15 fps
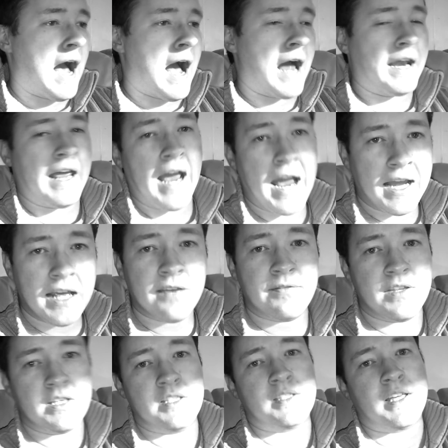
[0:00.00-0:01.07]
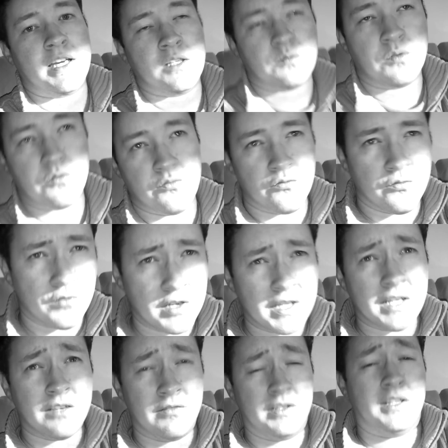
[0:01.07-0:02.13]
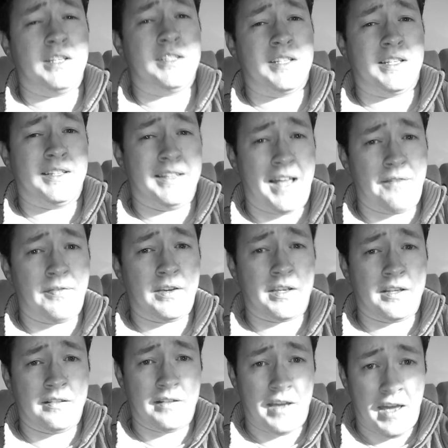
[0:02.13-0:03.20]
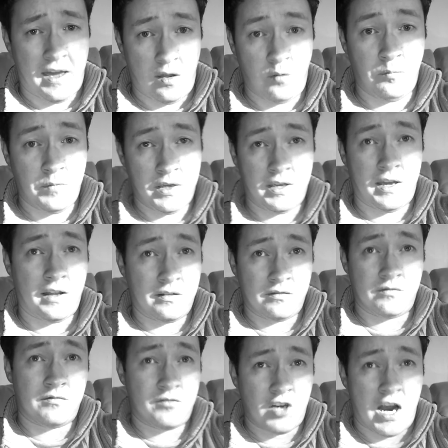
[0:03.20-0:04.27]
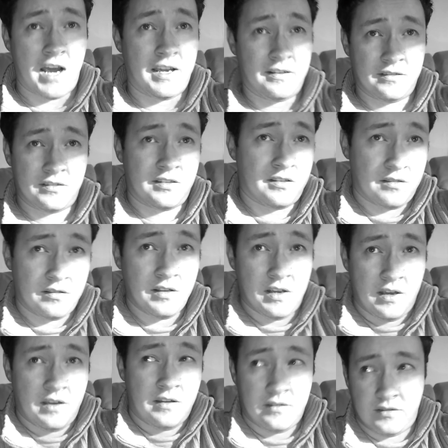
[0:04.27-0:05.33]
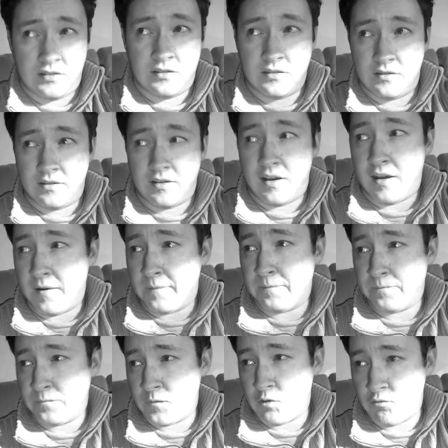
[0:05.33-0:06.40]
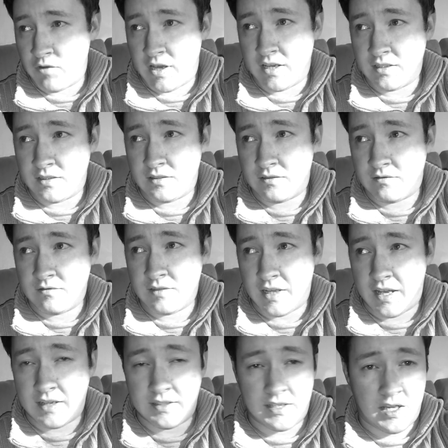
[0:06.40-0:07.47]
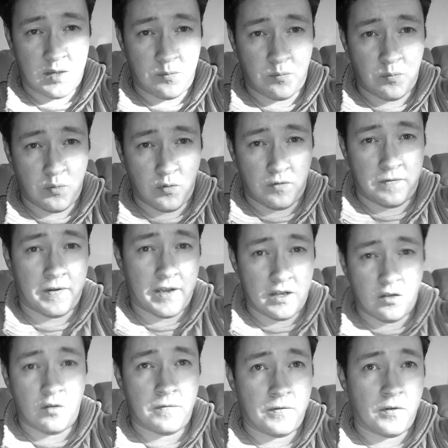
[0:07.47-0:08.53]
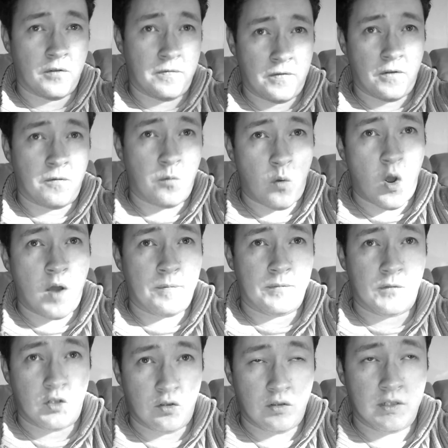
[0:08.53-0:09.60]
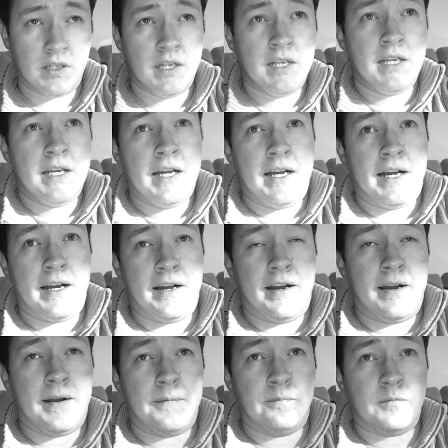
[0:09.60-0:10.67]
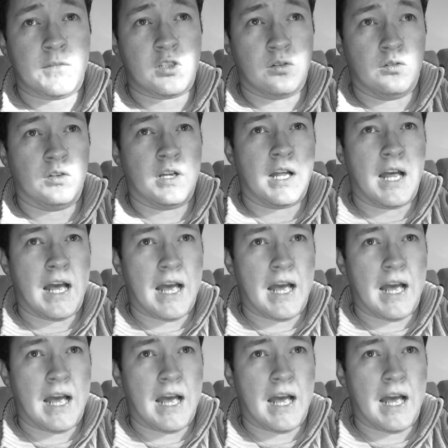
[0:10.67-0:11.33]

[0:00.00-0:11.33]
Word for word: And any of these things would really, really significantly help me in trying to to um, raise, like I say, profile of, of, of what I'm doing. Um, so